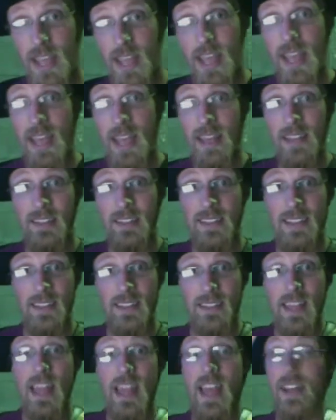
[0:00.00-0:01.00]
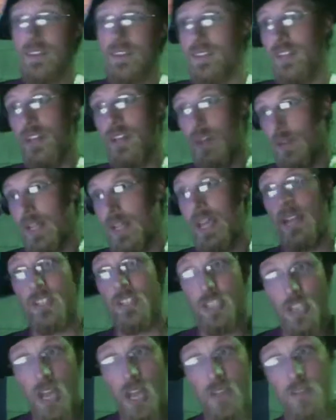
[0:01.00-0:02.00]
And they had
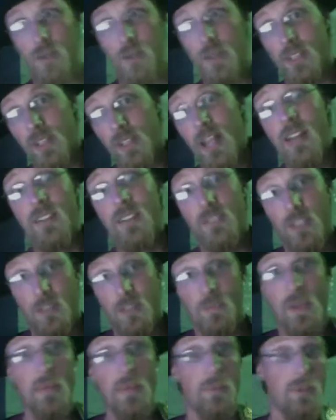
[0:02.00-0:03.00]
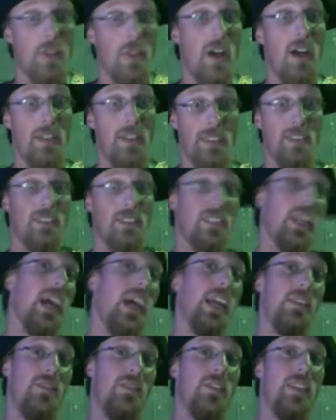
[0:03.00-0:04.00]
Chavo and a lot of good people on their
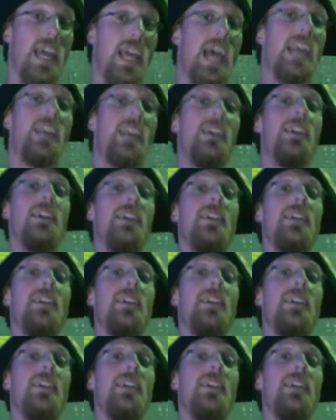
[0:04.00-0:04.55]
side for that.